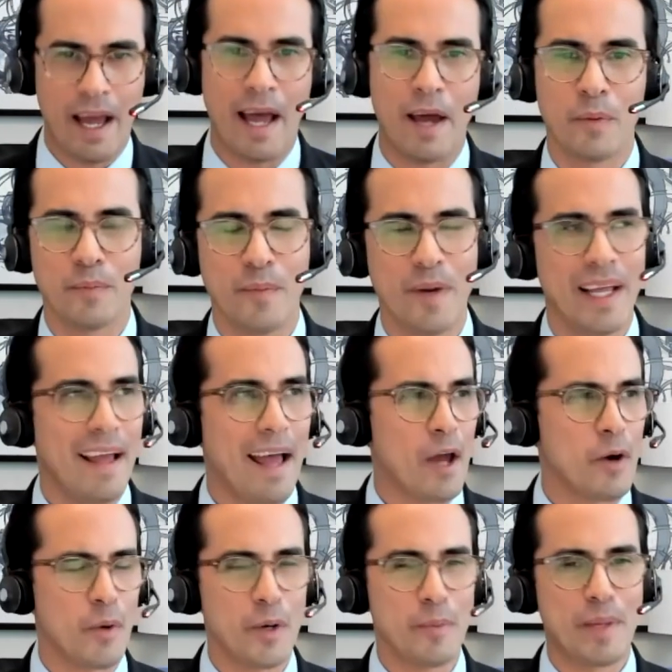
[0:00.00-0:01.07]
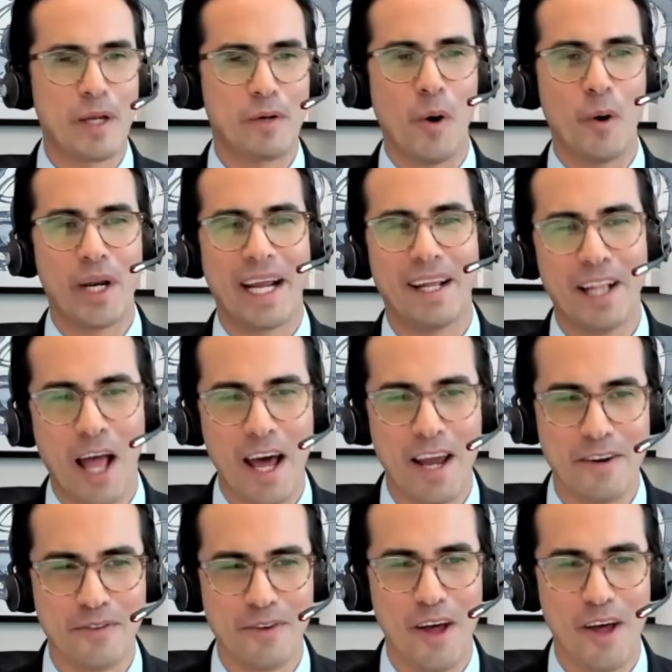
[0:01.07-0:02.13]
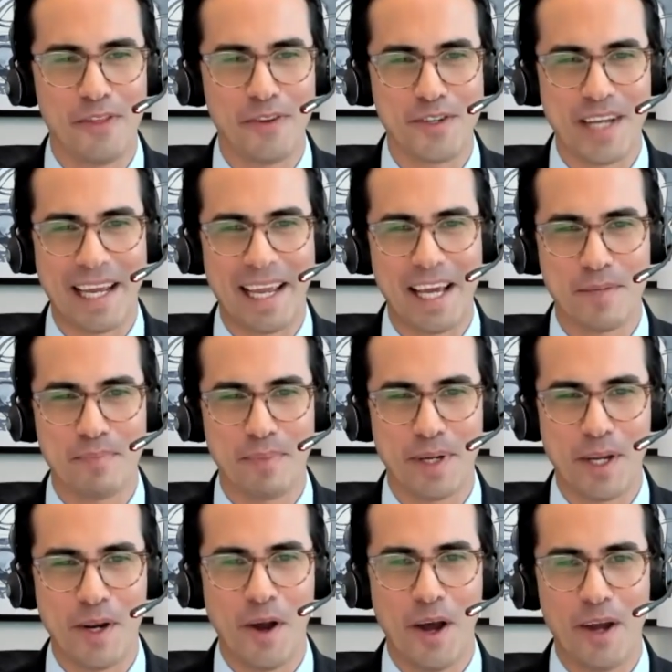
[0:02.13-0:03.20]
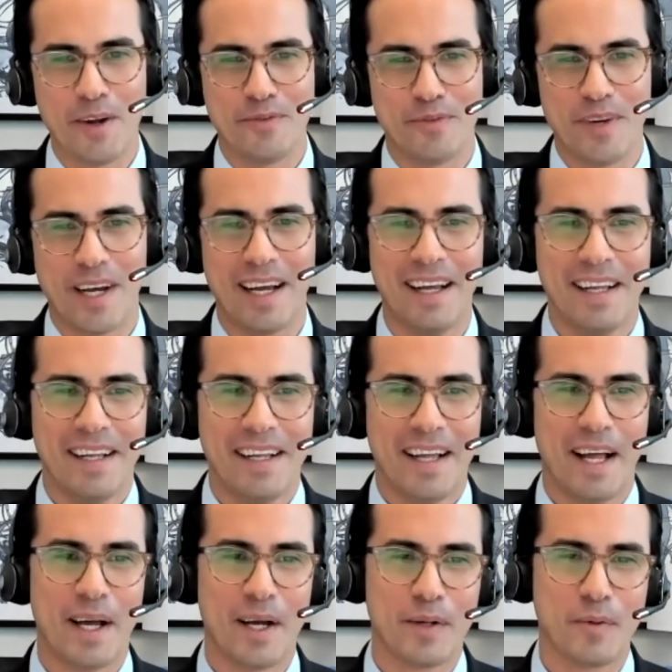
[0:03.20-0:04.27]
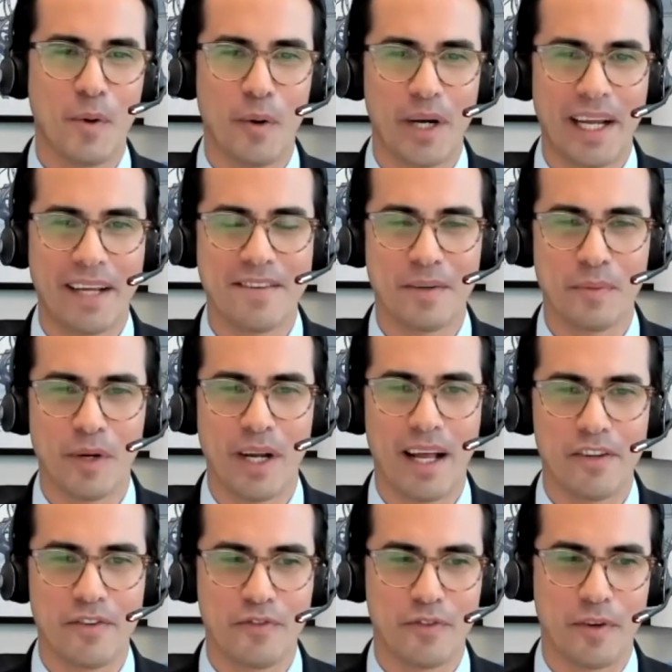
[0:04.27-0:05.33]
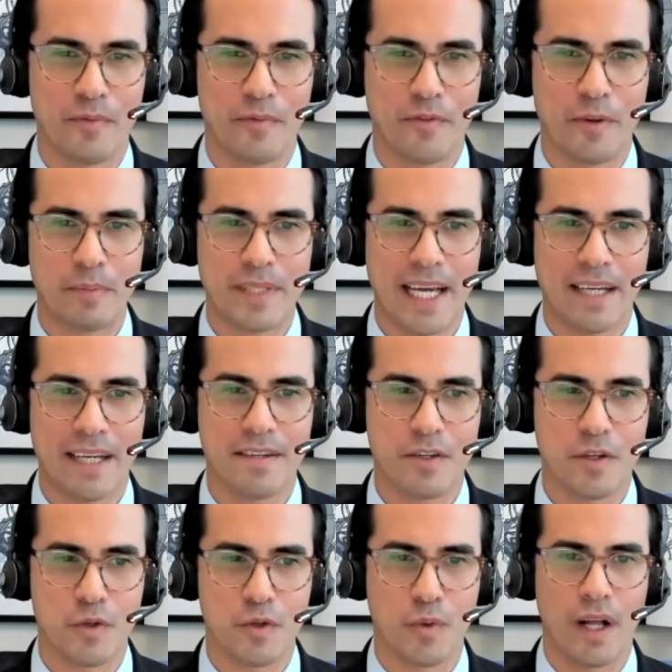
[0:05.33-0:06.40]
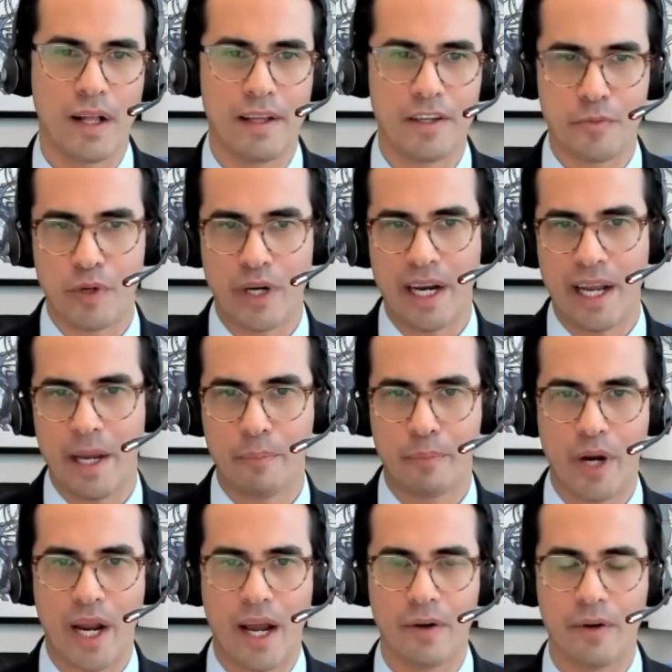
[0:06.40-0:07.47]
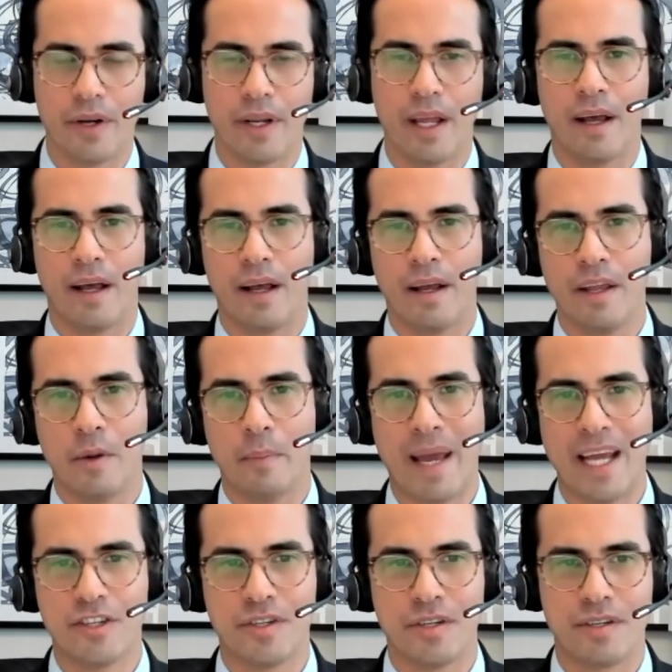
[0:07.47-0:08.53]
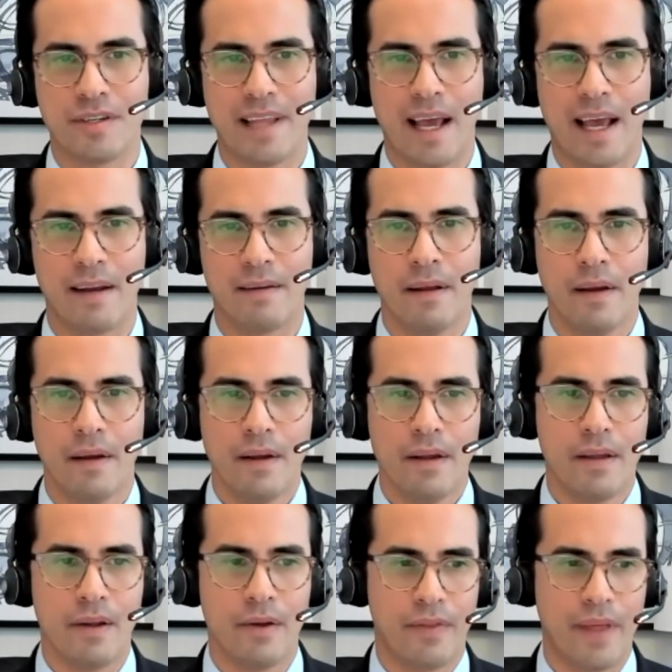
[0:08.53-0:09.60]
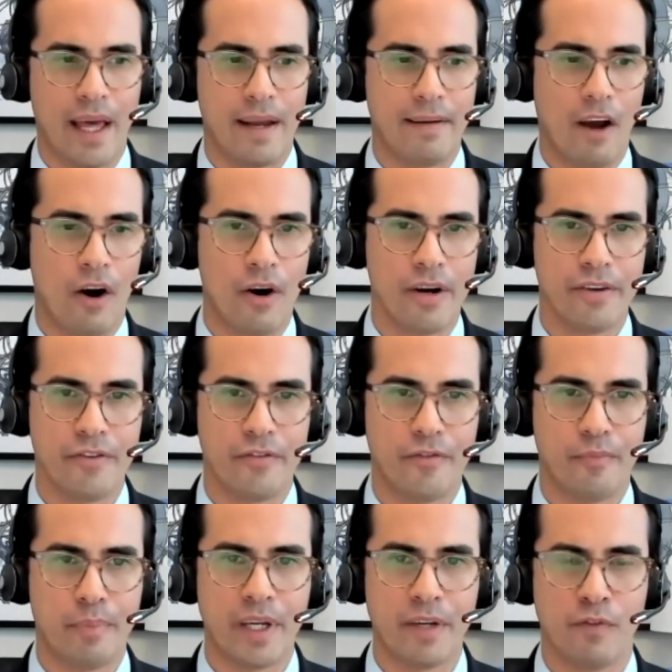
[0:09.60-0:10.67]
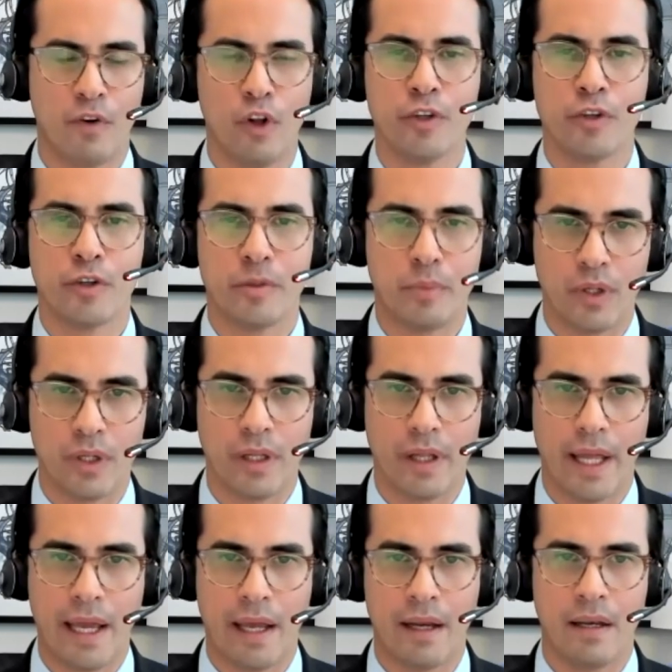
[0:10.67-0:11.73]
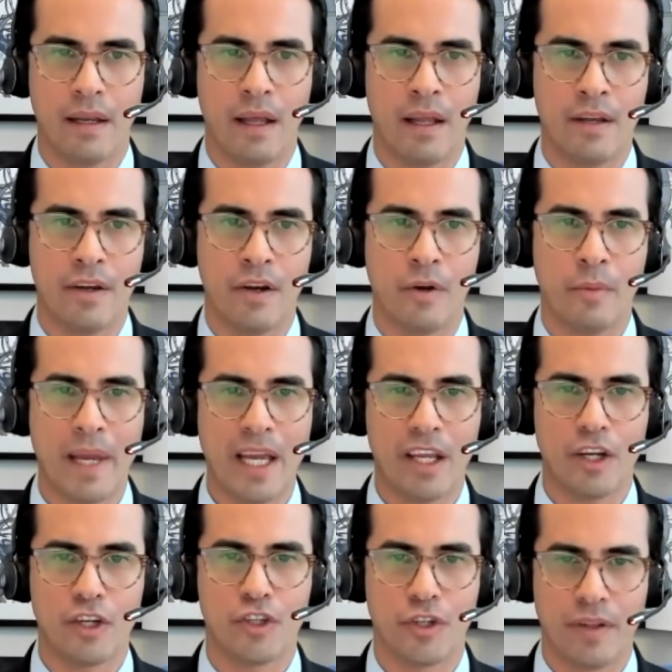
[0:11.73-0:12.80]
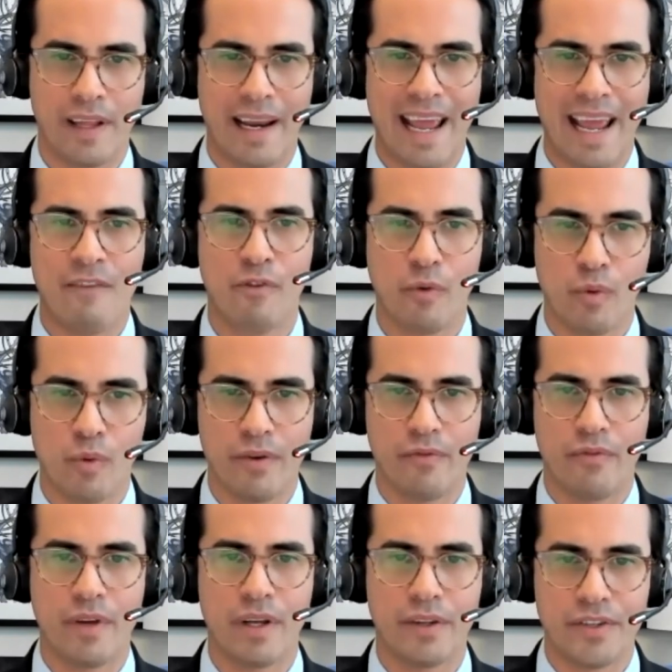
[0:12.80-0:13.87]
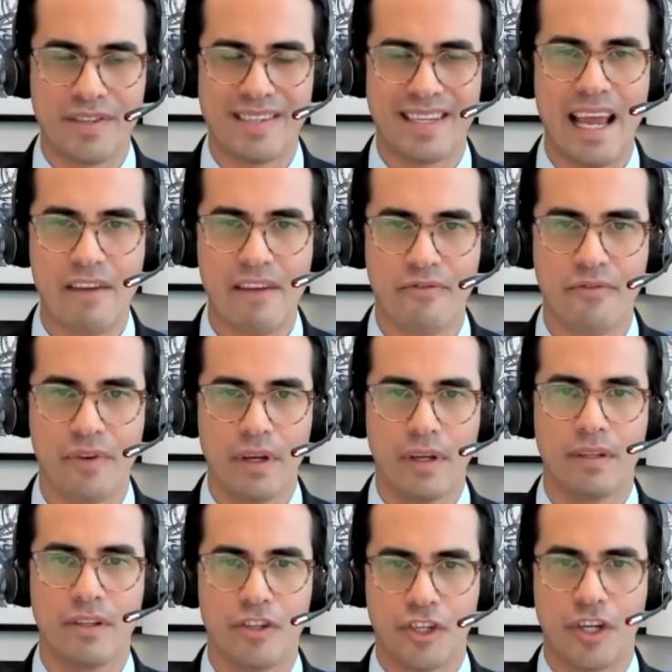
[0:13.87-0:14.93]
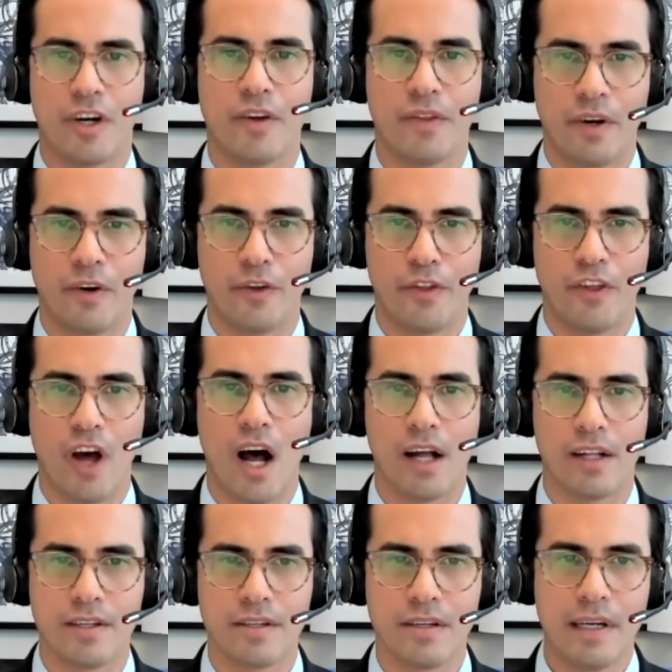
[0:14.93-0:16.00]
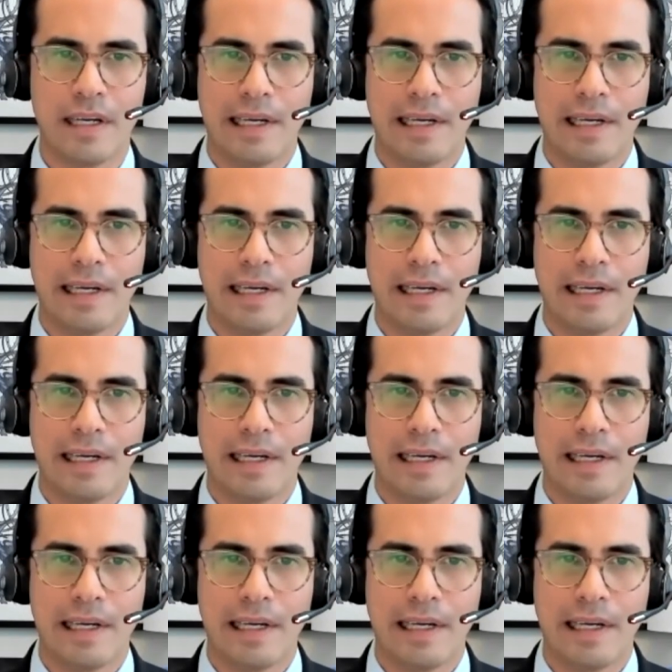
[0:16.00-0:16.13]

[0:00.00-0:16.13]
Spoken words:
don't want to be quoting a lot of authors, I guess, but out of quoting someone else from Texas as well, as Brené Brown, mentions that, that art of being vulnerable and making sure that everyone feels safe to share their thoughts.